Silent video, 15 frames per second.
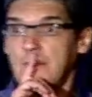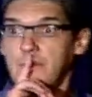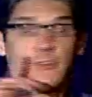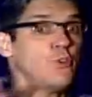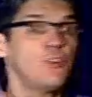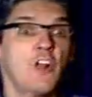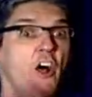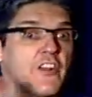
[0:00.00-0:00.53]

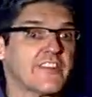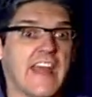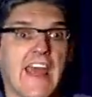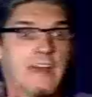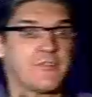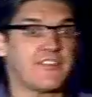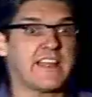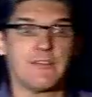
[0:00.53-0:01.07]
do not
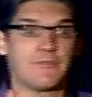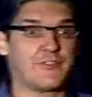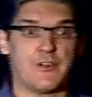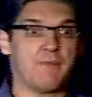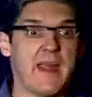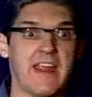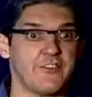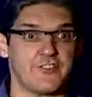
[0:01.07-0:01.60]
have the
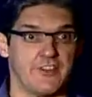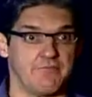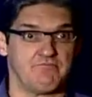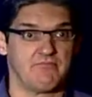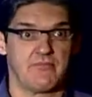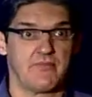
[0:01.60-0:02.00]
information